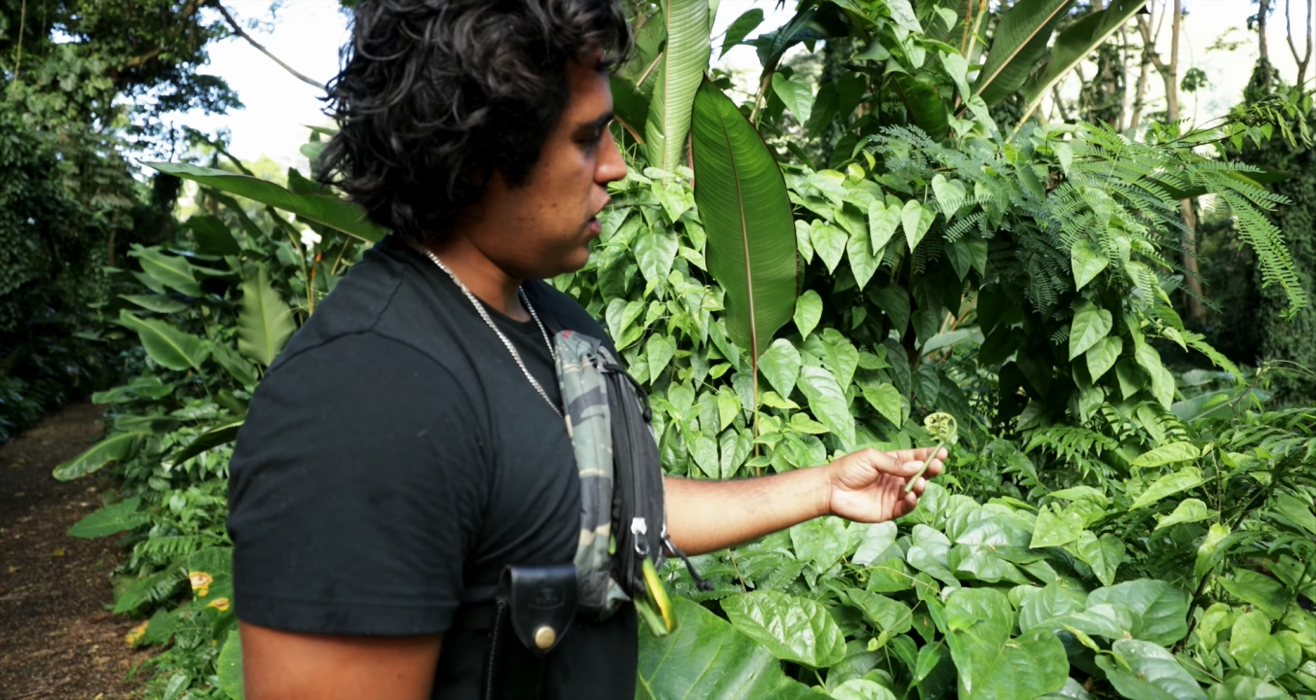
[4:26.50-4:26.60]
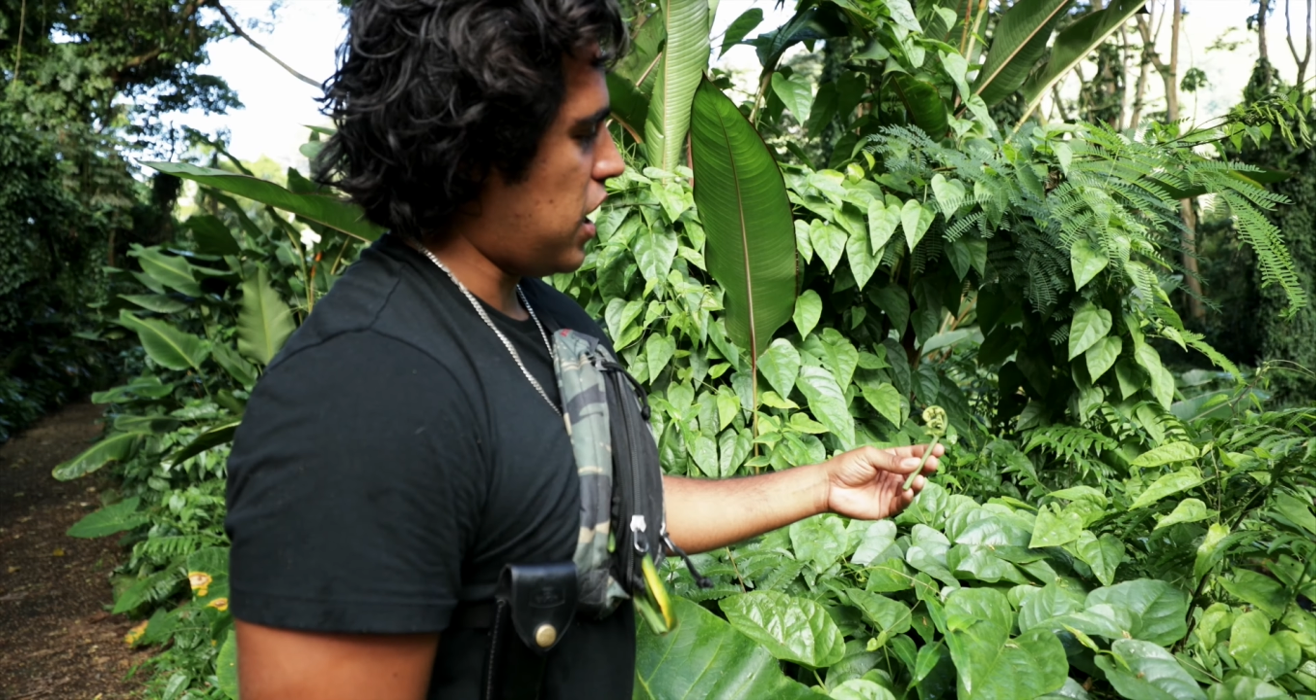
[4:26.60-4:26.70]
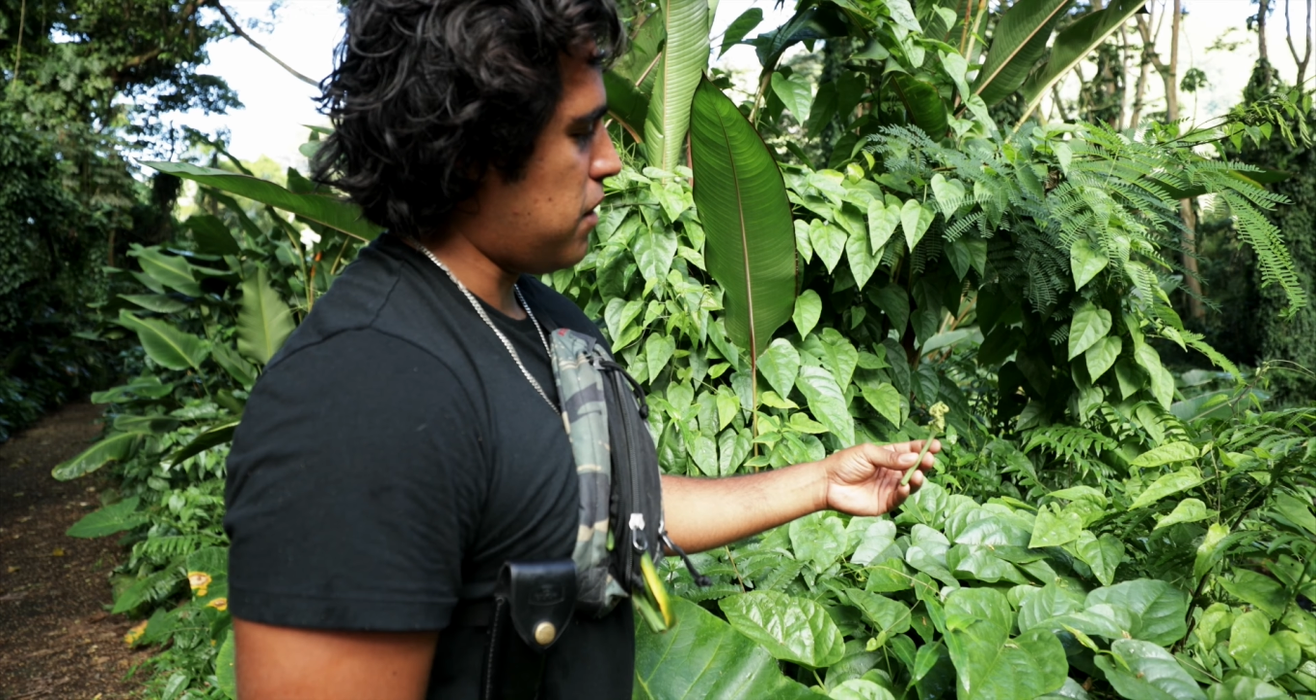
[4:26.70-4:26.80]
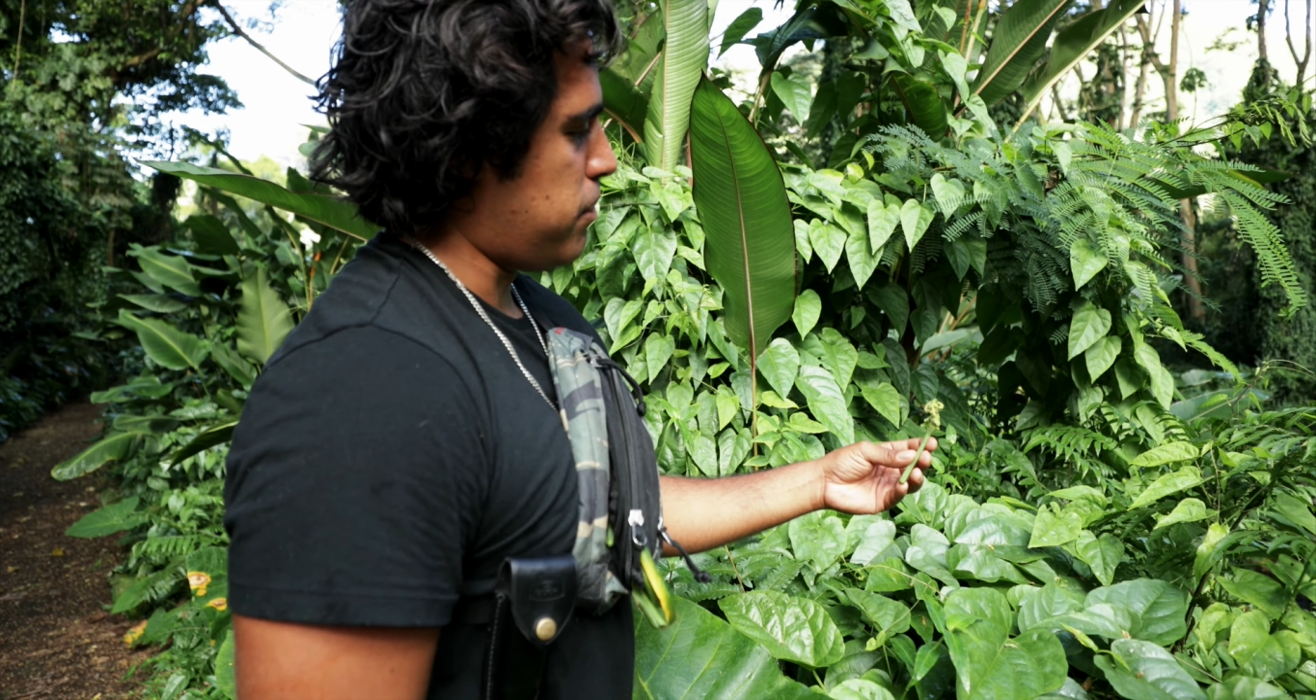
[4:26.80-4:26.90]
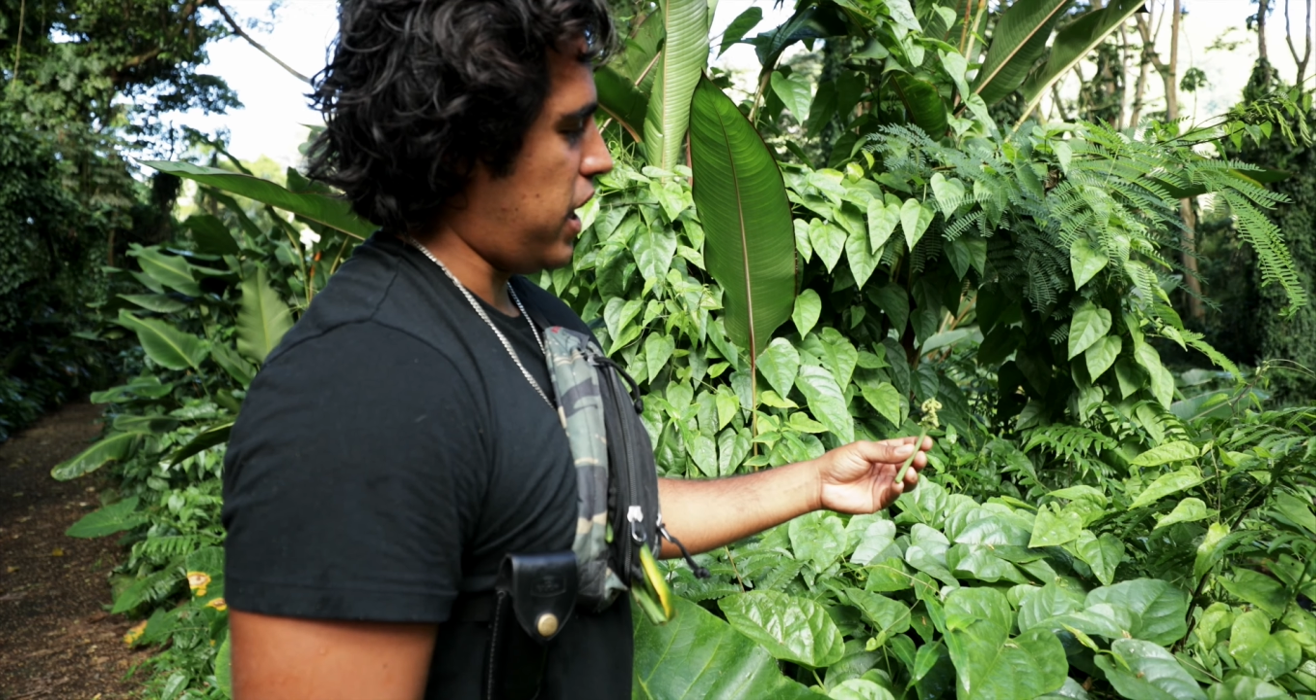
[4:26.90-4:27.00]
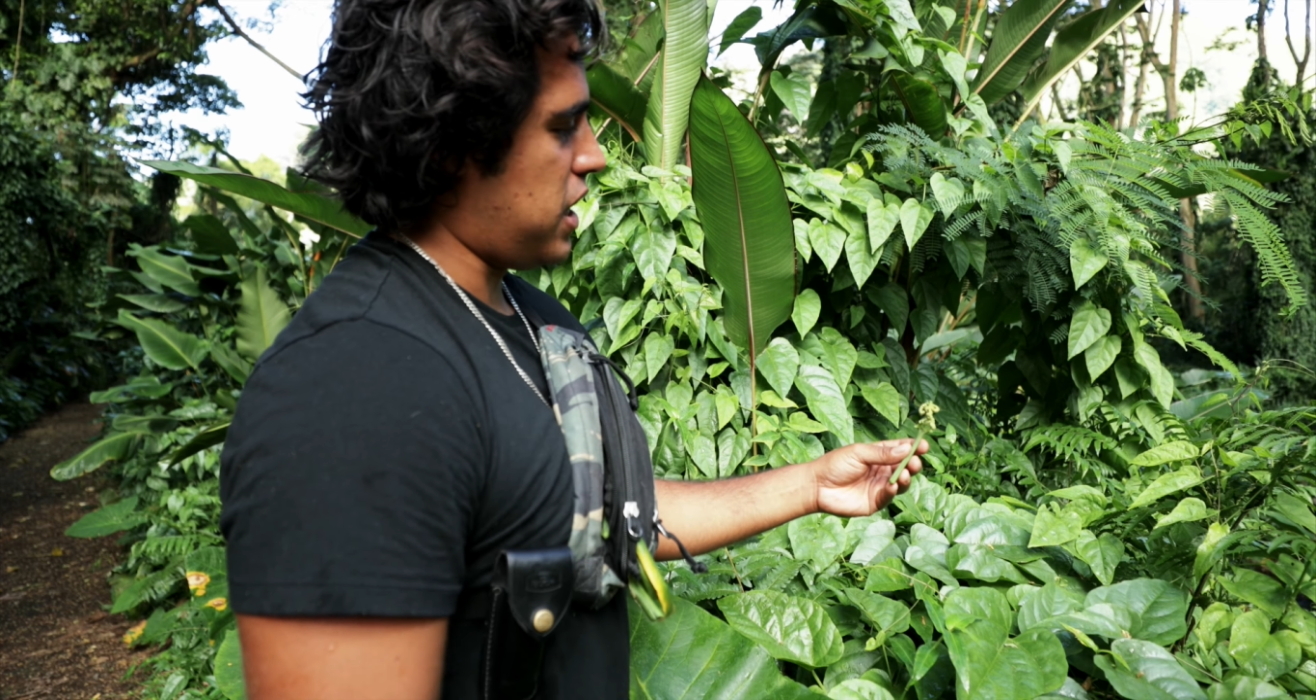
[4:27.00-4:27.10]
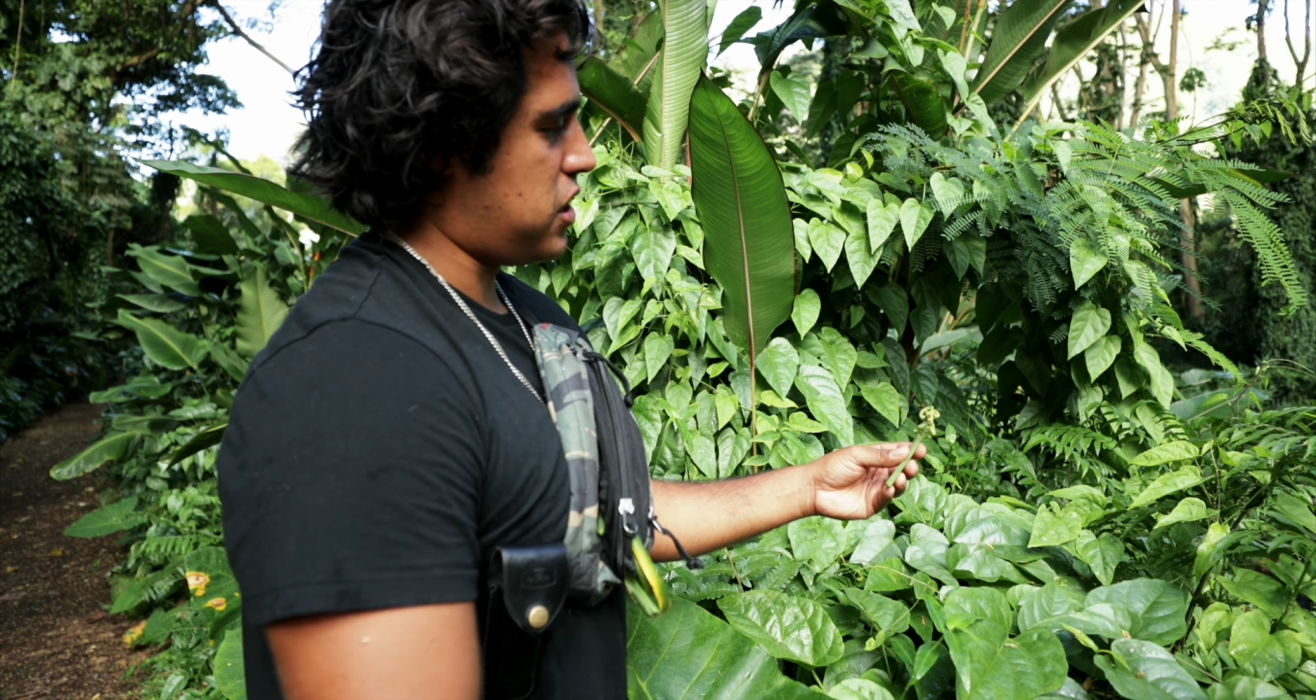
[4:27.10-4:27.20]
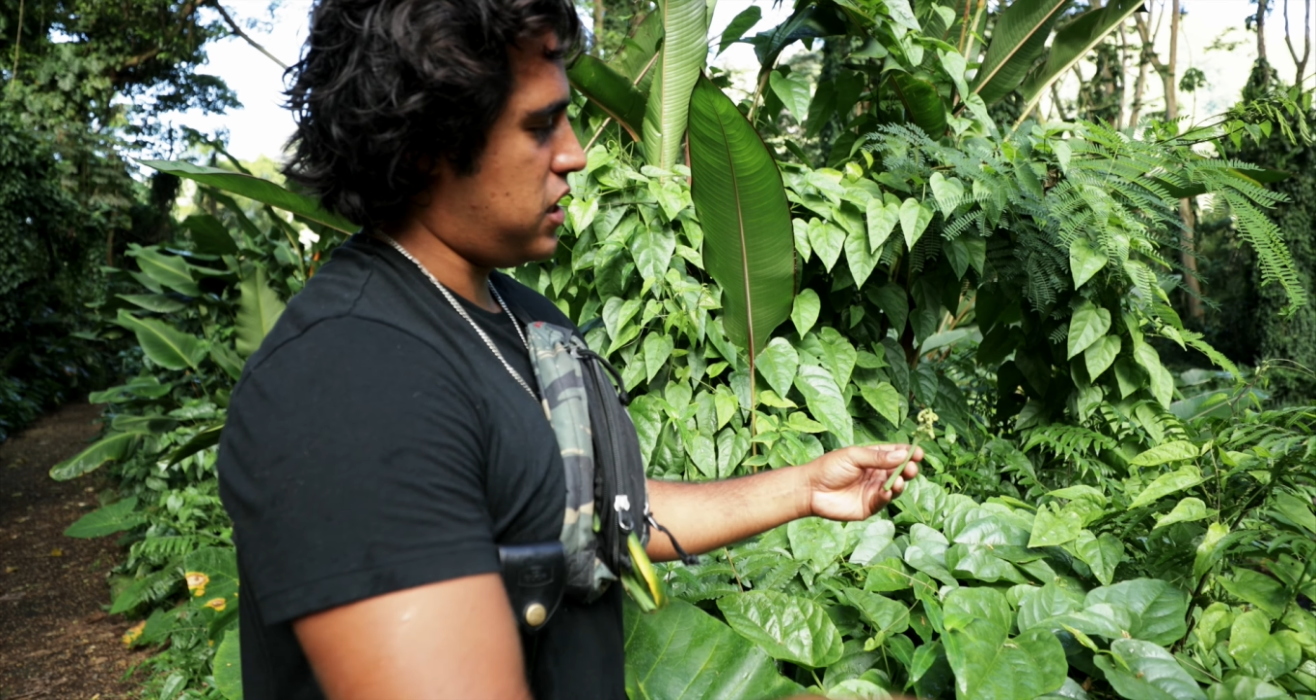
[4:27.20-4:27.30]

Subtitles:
gotta blanch